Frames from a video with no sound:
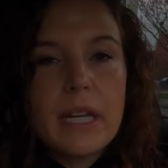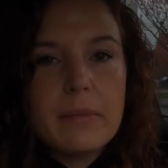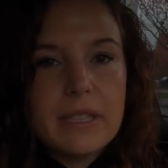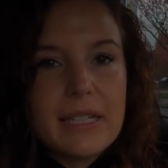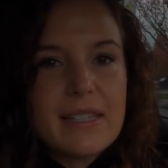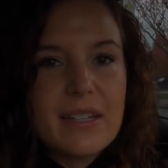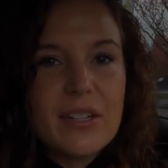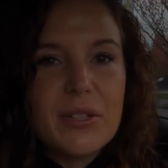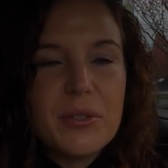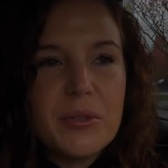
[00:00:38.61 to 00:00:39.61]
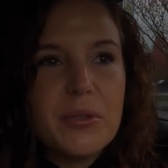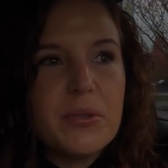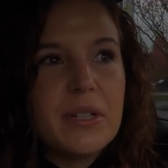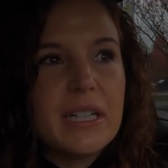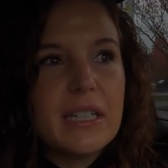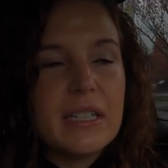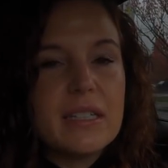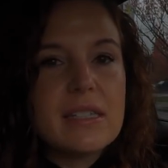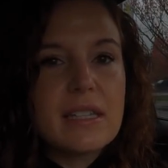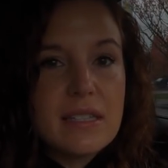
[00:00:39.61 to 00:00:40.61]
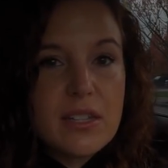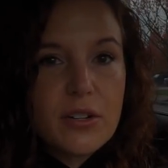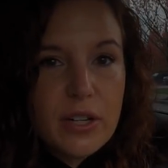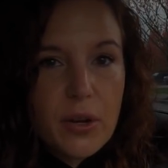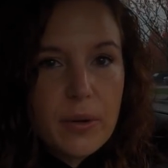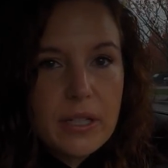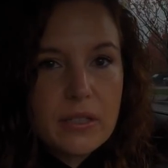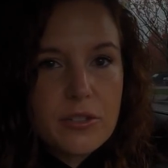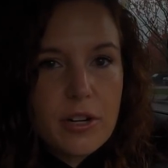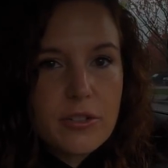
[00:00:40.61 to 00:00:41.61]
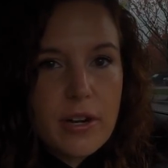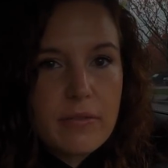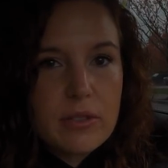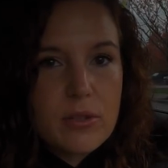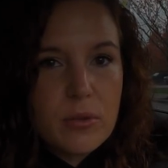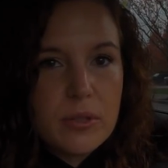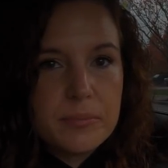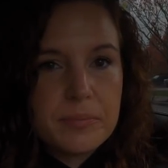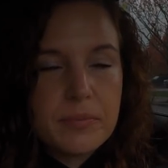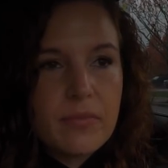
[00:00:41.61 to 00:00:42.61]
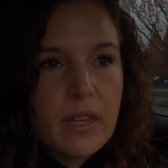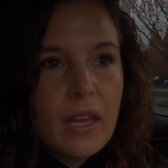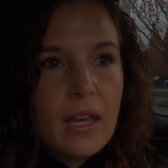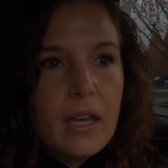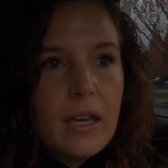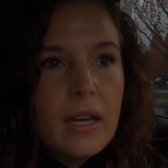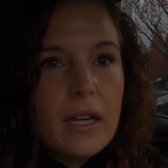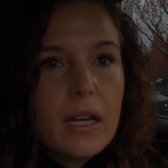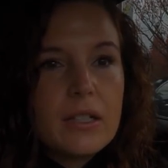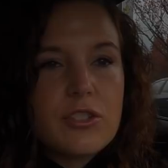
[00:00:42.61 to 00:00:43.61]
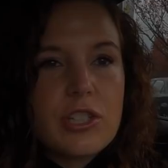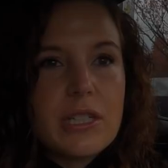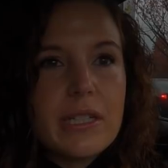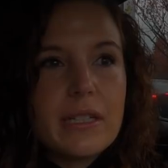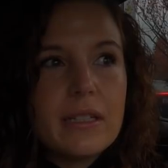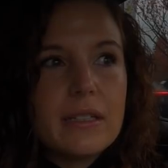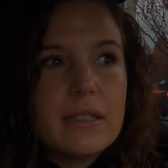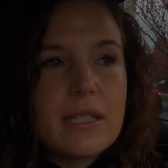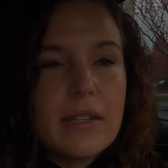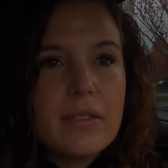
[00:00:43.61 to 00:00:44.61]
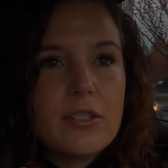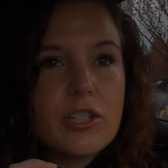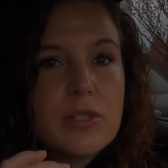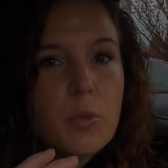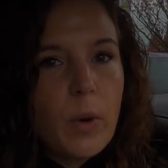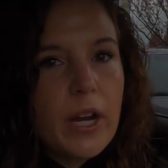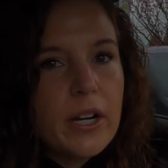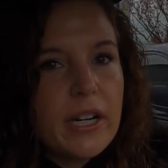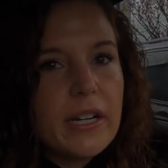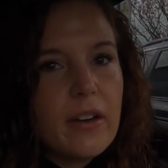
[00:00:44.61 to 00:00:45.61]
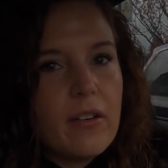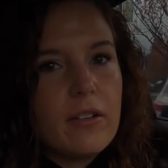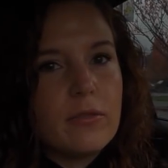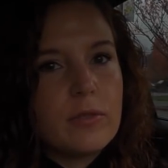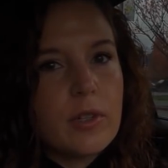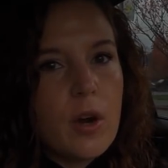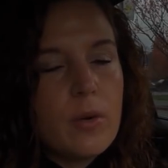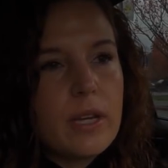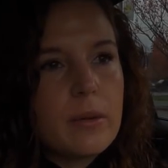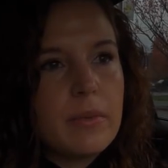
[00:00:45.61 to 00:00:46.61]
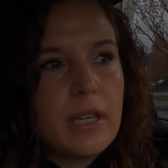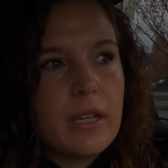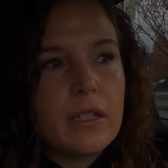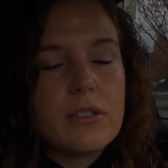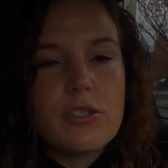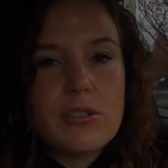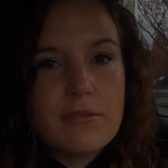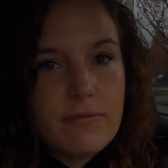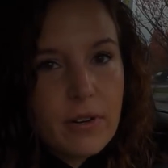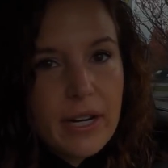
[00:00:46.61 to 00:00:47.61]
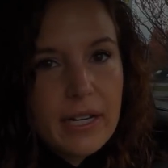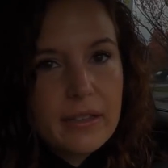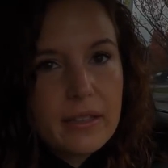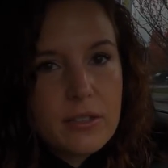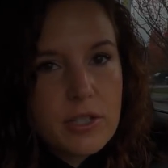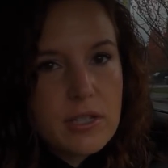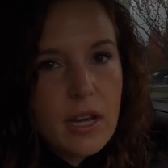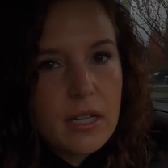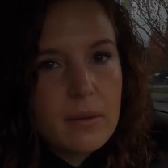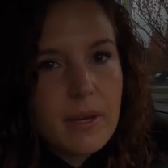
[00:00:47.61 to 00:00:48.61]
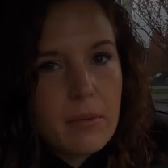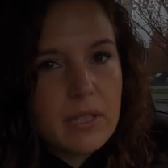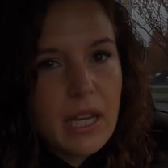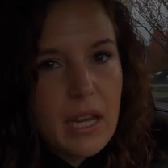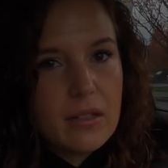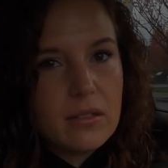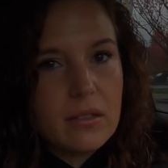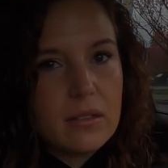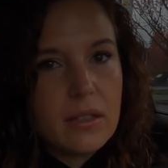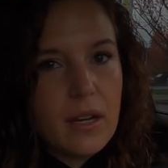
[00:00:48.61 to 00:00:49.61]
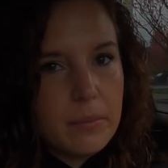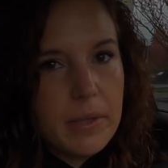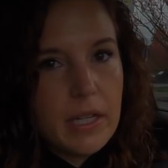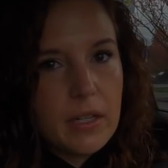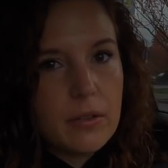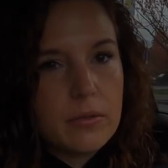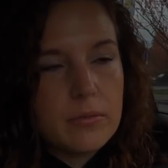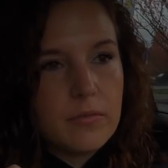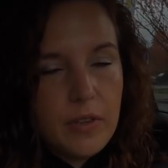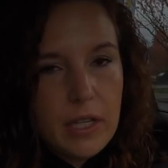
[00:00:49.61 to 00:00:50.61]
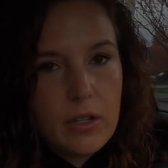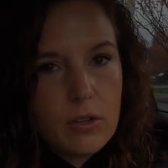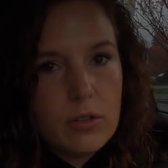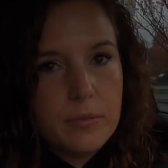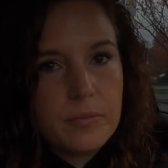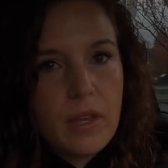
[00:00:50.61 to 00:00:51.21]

named Lisa who is considering going to truck driving school. She said that she's weary of going because she's afraid that she's not going to be able to handle a big vehicle,